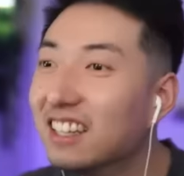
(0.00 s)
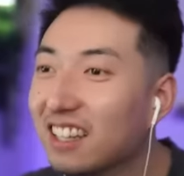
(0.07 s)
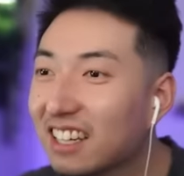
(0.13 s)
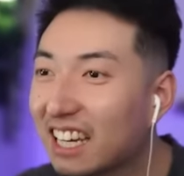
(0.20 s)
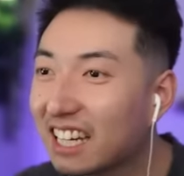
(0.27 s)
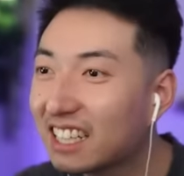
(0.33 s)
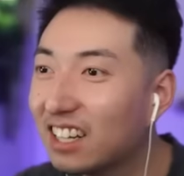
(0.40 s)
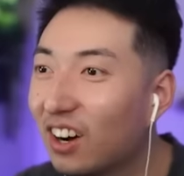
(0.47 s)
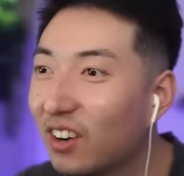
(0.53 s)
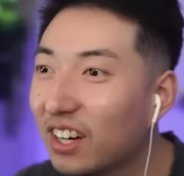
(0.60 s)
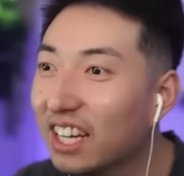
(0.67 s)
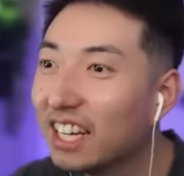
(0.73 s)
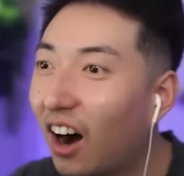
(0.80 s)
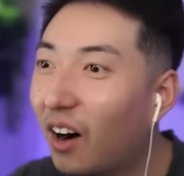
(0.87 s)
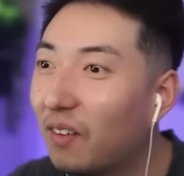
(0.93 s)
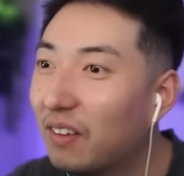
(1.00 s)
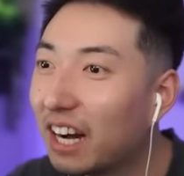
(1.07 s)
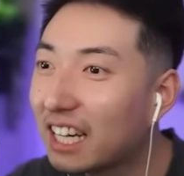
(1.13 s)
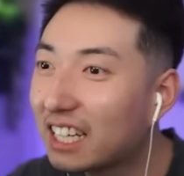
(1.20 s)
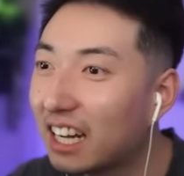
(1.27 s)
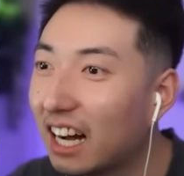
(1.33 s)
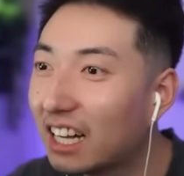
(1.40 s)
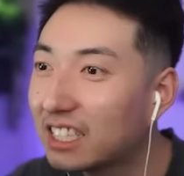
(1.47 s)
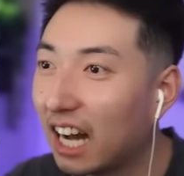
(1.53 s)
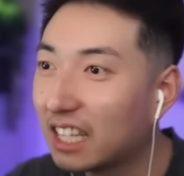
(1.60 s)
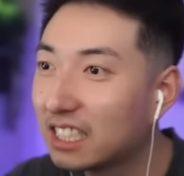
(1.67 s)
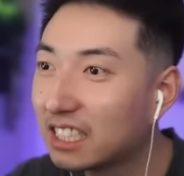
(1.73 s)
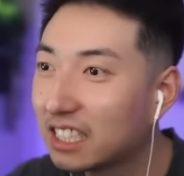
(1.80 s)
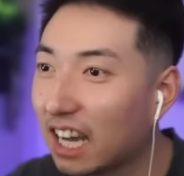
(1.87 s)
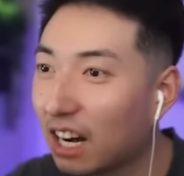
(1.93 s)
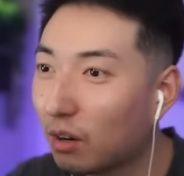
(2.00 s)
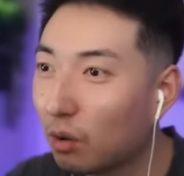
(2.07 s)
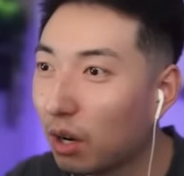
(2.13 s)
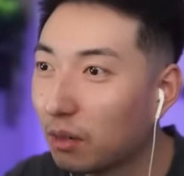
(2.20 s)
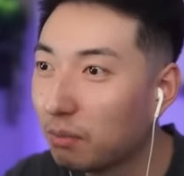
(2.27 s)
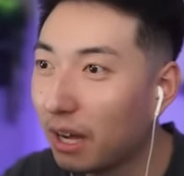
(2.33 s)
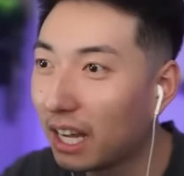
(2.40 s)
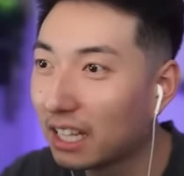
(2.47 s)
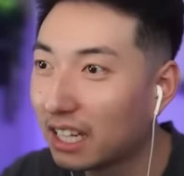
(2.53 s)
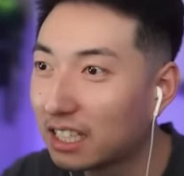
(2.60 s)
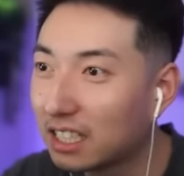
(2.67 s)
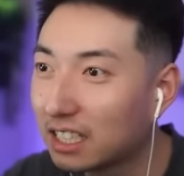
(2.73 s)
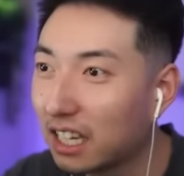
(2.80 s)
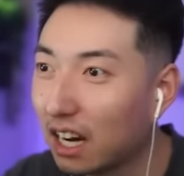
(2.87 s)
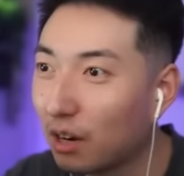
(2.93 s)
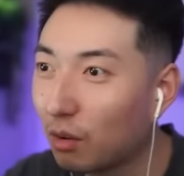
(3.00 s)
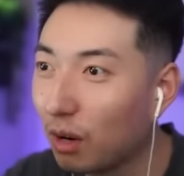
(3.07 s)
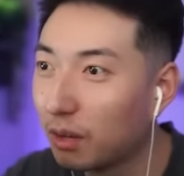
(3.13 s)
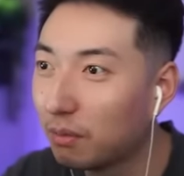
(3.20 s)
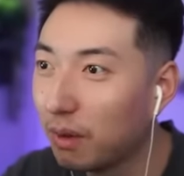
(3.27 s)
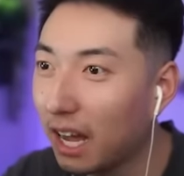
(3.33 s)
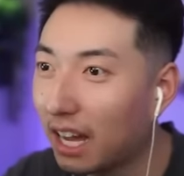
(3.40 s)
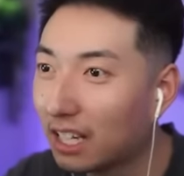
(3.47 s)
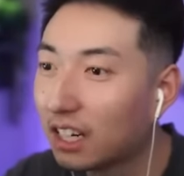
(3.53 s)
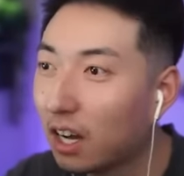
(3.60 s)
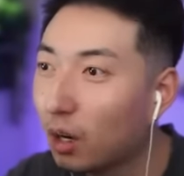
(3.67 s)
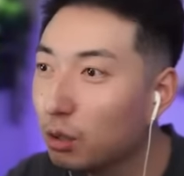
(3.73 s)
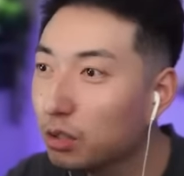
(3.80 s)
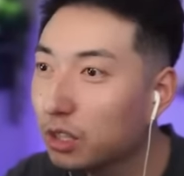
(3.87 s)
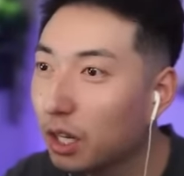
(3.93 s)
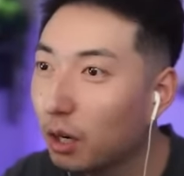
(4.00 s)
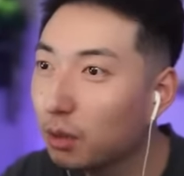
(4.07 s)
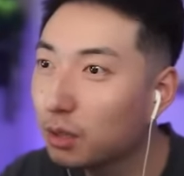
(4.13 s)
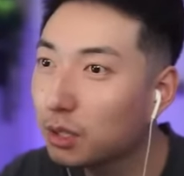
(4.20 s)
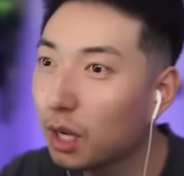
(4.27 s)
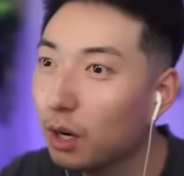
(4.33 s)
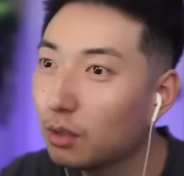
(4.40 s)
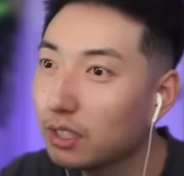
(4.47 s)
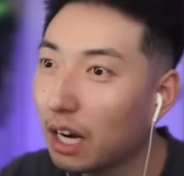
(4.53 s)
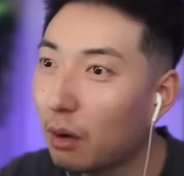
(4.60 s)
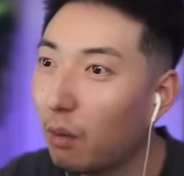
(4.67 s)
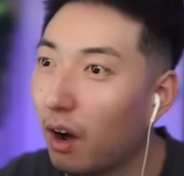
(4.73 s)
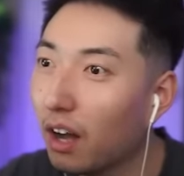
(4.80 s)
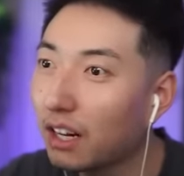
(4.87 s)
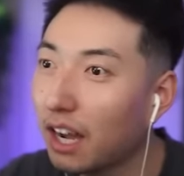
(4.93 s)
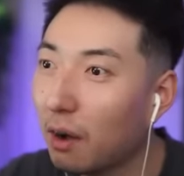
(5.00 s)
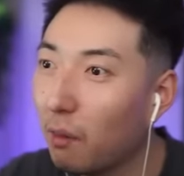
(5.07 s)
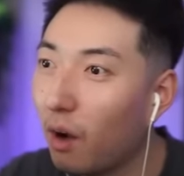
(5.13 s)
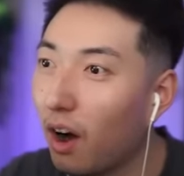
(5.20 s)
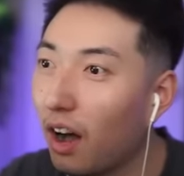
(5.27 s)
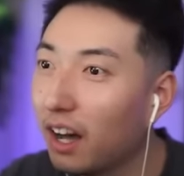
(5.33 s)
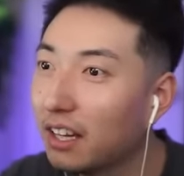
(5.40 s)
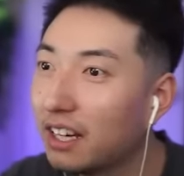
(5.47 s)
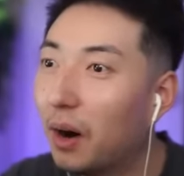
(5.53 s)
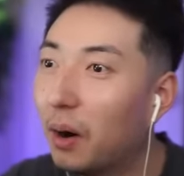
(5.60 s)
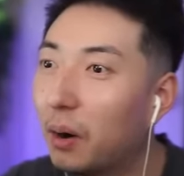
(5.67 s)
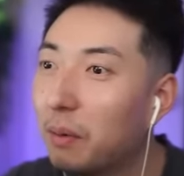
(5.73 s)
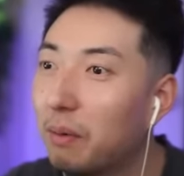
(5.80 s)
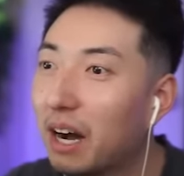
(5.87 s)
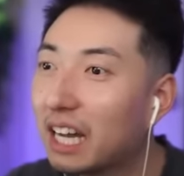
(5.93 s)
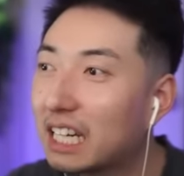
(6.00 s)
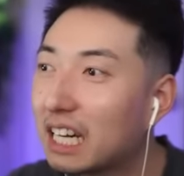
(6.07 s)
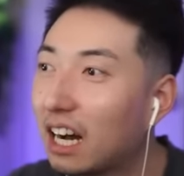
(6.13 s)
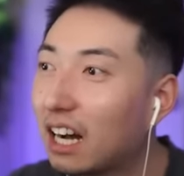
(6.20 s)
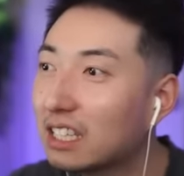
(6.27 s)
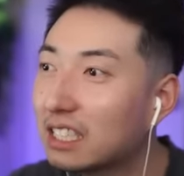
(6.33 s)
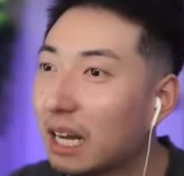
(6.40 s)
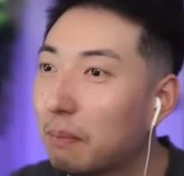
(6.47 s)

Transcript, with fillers: Look at Cody. Oh my gosh. I just gotta run back. Coach. I won. Oh my gosh. I